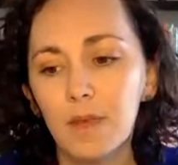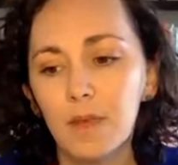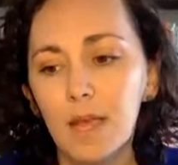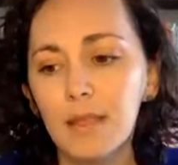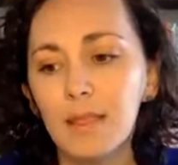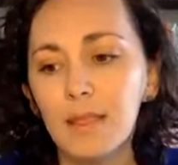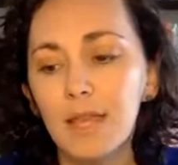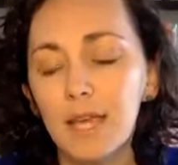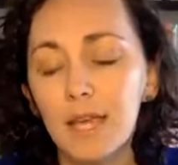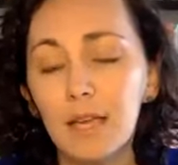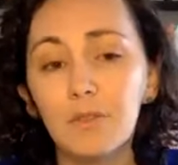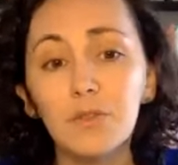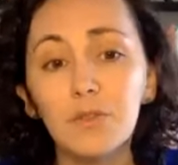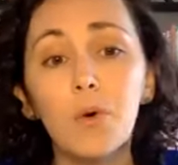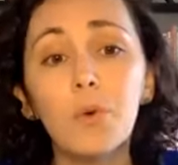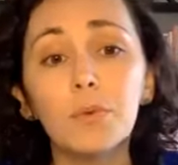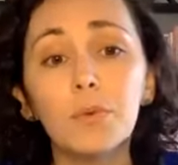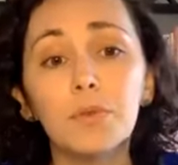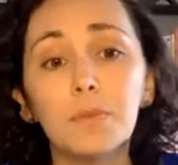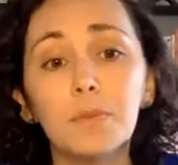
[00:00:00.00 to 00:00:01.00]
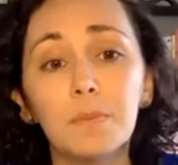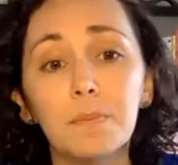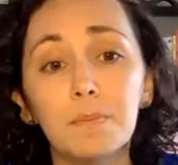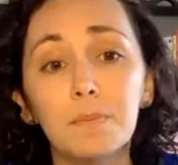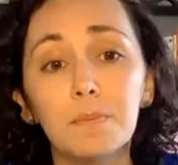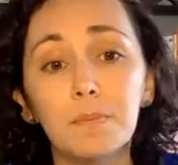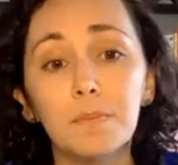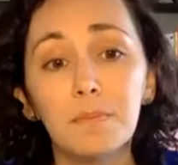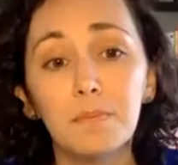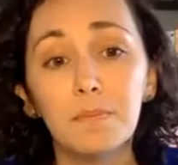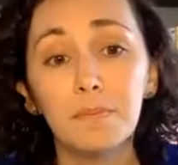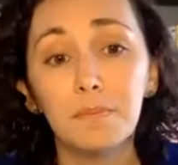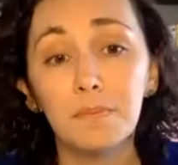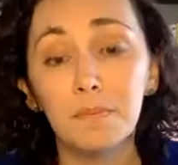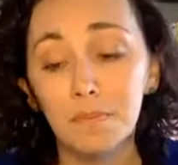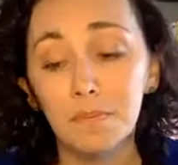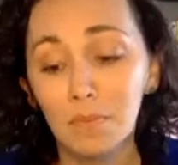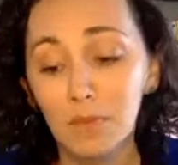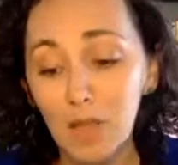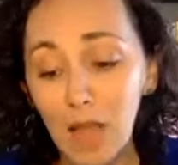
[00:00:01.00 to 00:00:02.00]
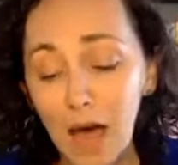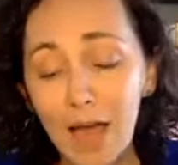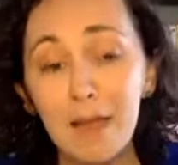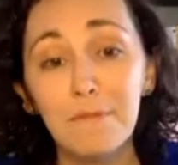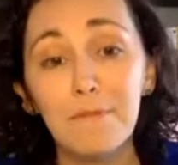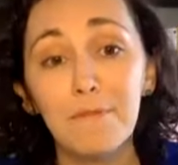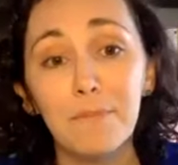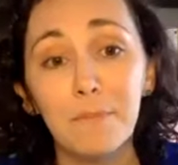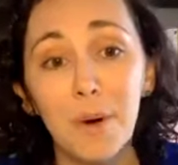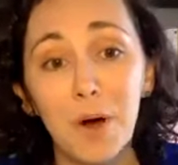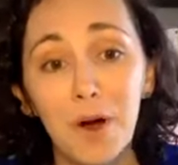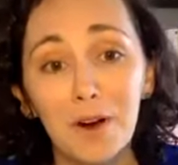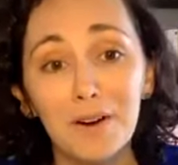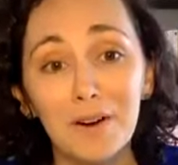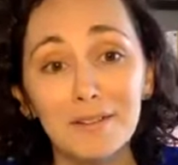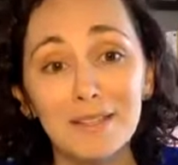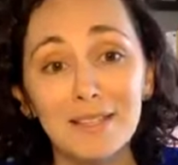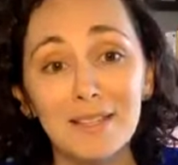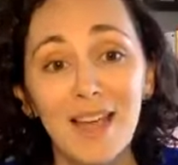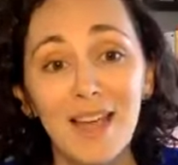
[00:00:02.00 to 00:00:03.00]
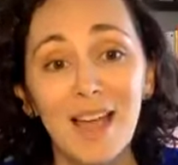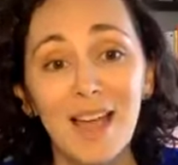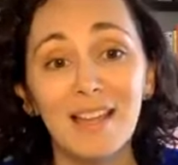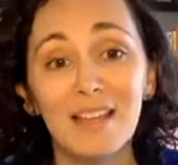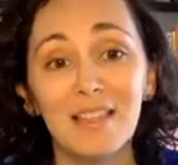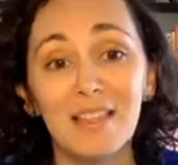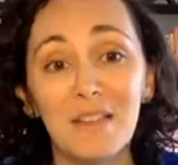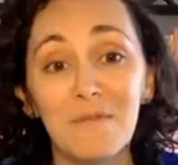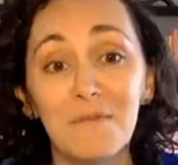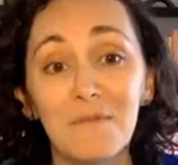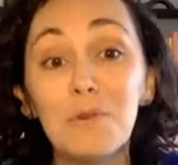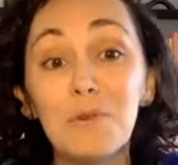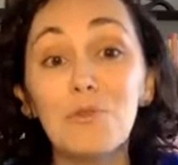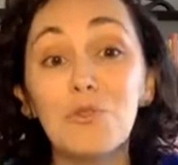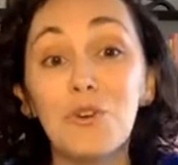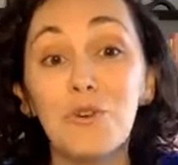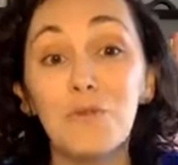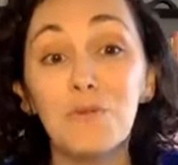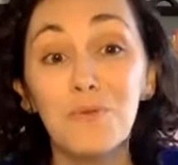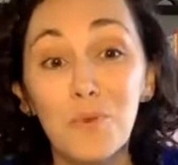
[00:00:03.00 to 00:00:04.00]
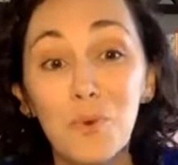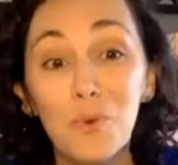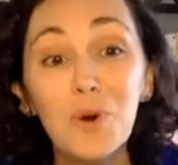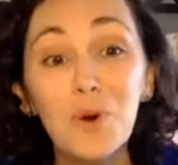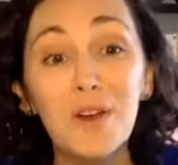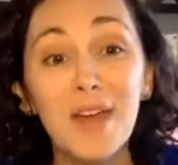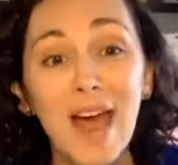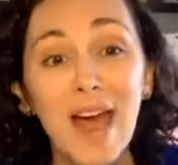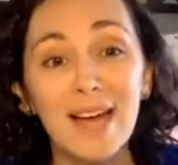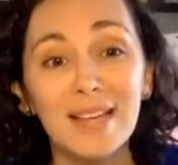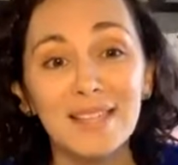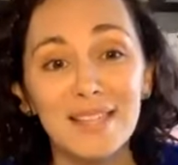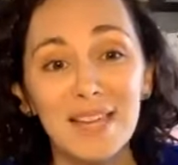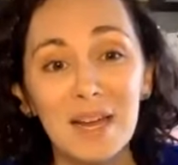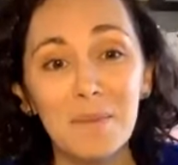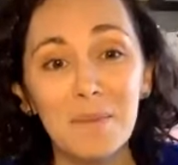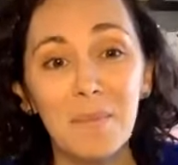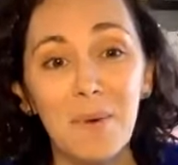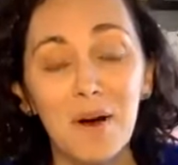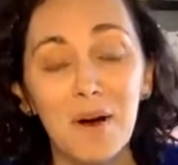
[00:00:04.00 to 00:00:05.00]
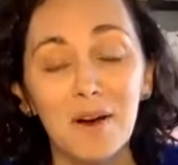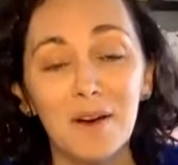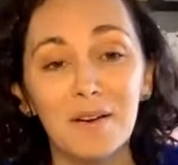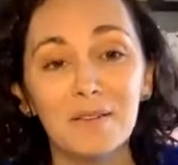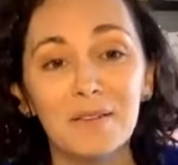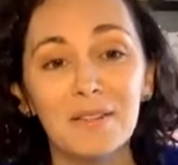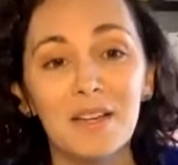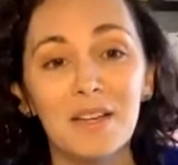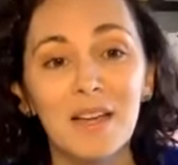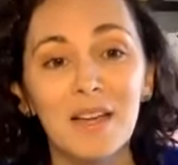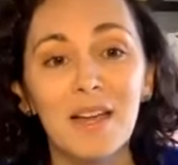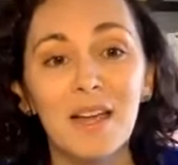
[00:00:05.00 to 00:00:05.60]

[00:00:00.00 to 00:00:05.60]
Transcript: the adult life part and in the future forecasting part